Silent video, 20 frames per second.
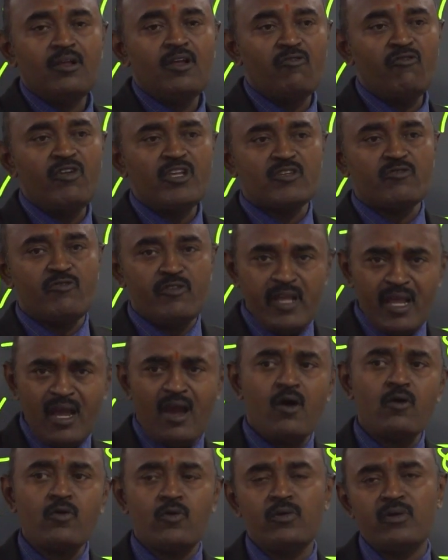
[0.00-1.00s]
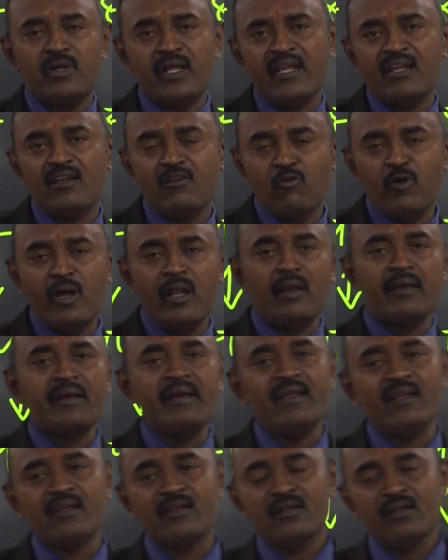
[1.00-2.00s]
which we have to take while
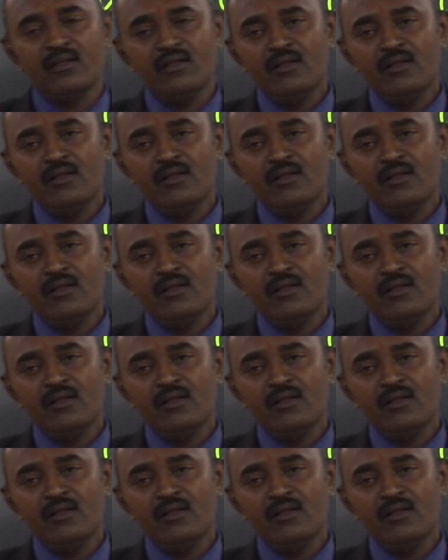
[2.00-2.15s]
reading